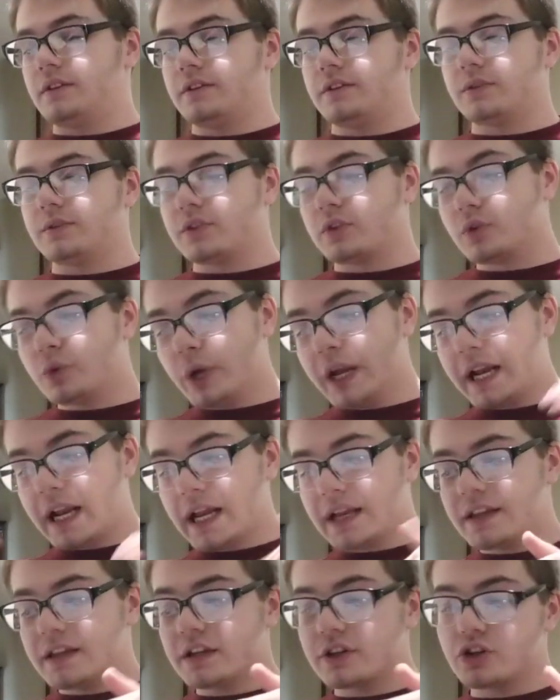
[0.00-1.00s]
So it's a great
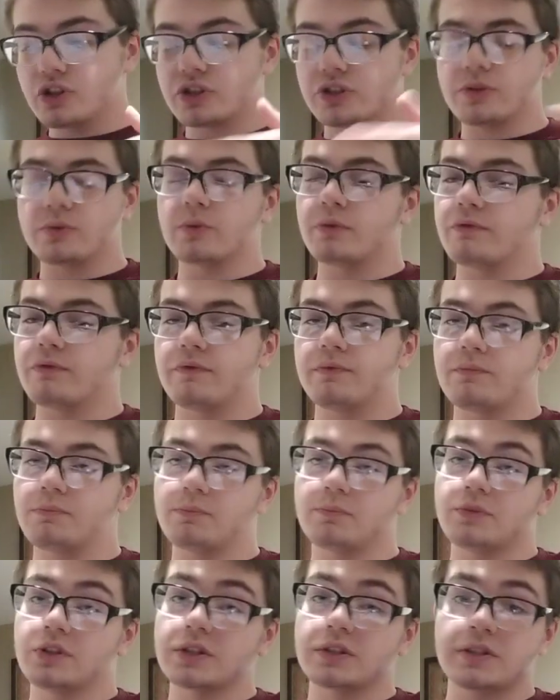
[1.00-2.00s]
idea to
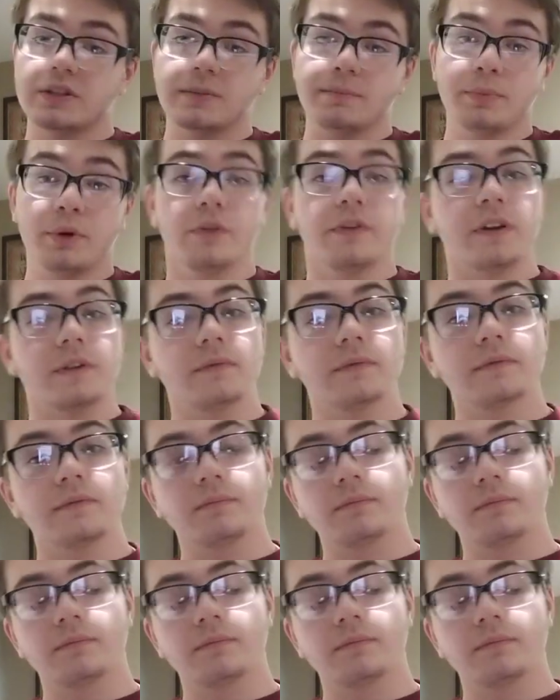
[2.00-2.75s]
just prove it.